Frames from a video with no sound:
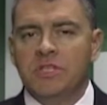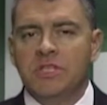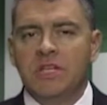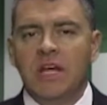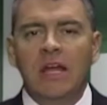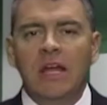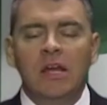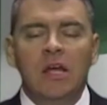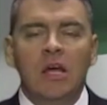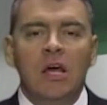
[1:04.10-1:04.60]

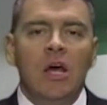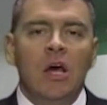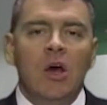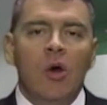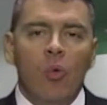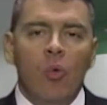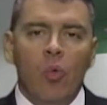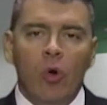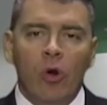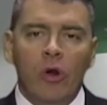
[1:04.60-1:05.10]
state,
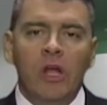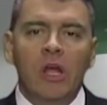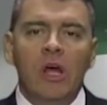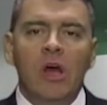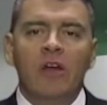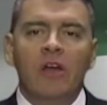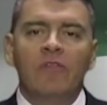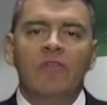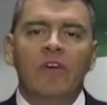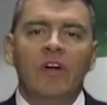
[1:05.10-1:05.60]
working
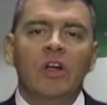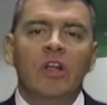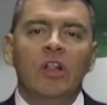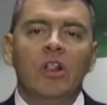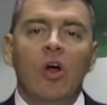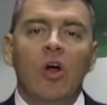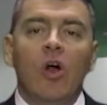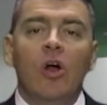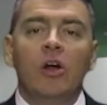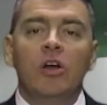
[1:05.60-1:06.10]
on very
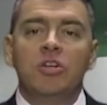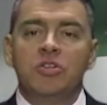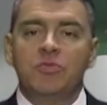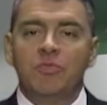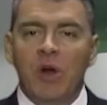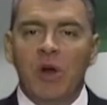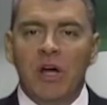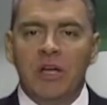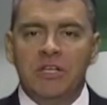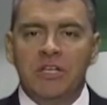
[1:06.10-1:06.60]
large
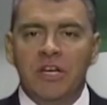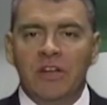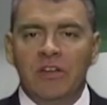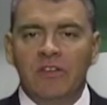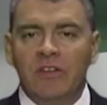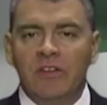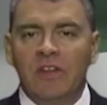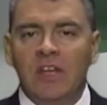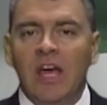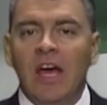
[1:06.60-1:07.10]

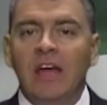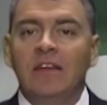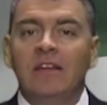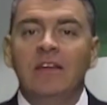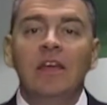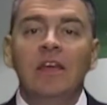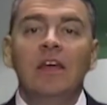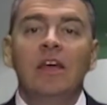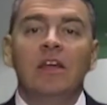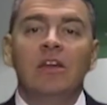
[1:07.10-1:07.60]
projects in the I
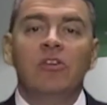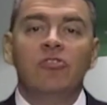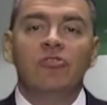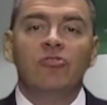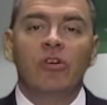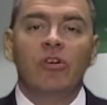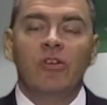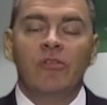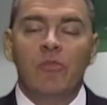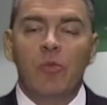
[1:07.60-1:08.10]
T
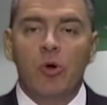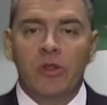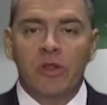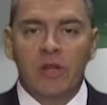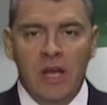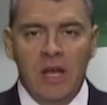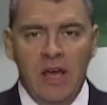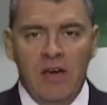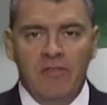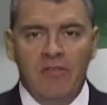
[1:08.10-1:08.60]
industry of more
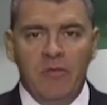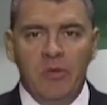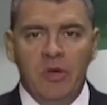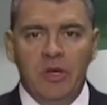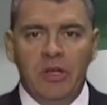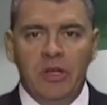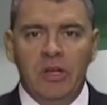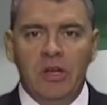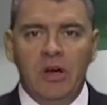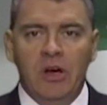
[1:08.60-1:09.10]
than half a
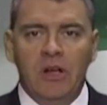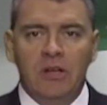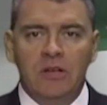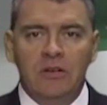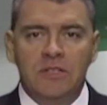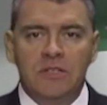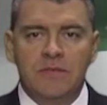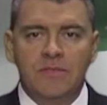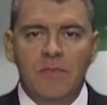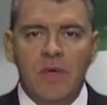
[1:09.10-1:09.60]
million
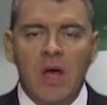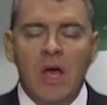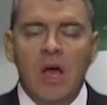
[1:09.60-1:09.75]
dollars.